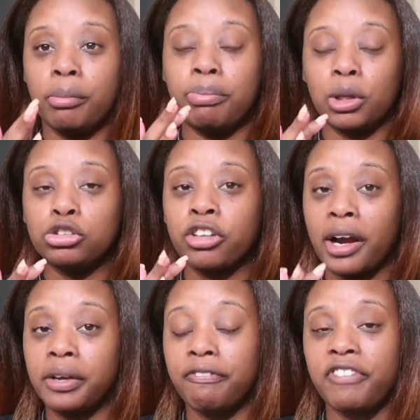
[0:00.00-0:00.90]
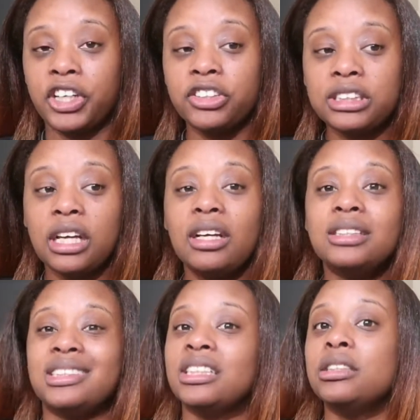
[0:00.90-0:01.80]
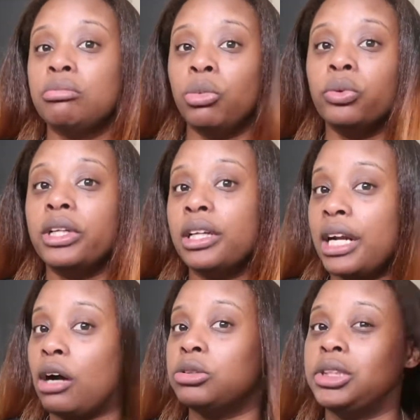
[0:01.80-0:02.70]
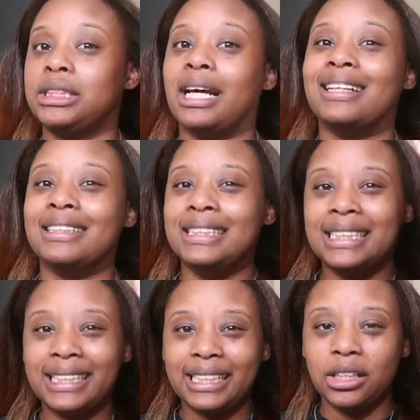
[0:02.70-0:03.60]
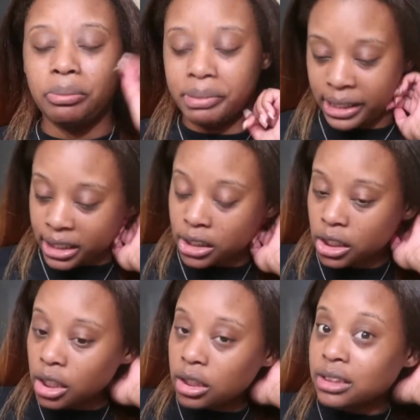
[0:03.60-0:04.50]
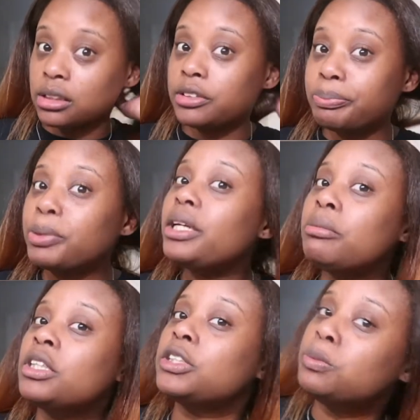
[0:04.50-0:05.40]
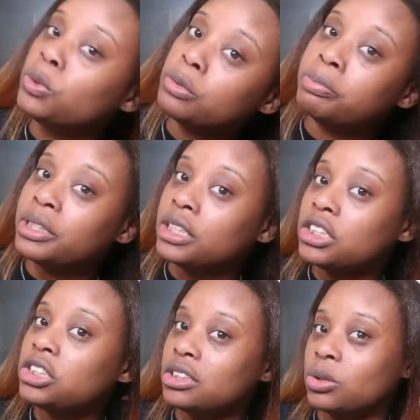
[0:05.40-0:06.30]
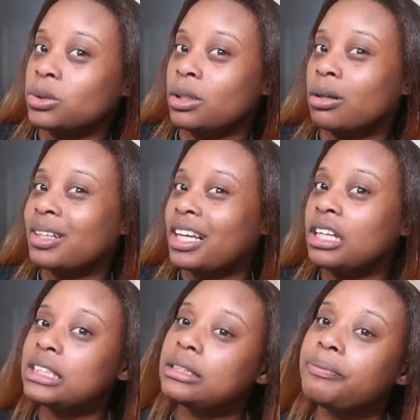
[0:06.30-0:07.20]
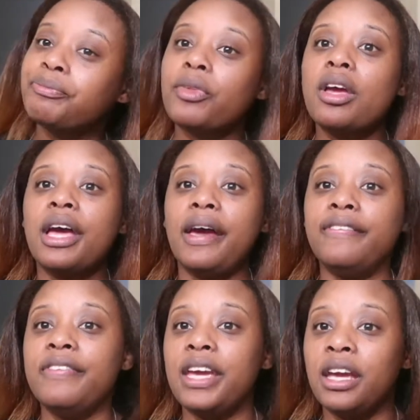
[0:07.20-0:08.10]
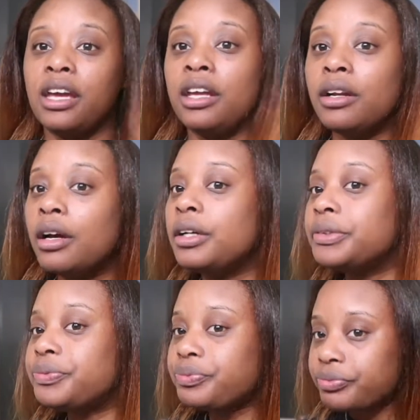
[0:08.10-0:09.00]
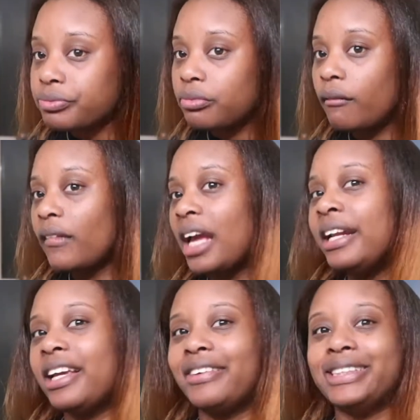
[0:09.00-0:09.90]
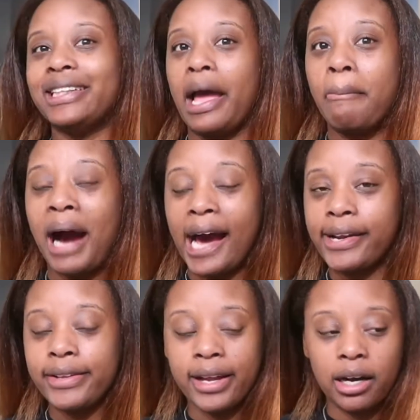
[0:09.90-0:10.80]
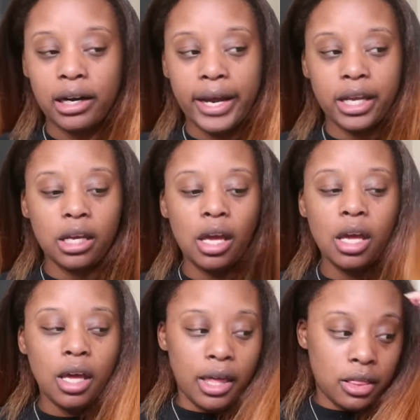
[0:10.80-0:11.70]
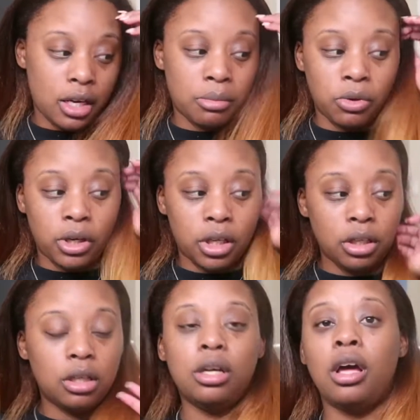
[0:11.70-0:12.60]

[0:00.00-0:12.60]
blow dry it first to smoothen it out just a little bit, because it's pretty much smooth, but it's just those little kinks. And then, and it gives it that body that I like. And then I'm gonna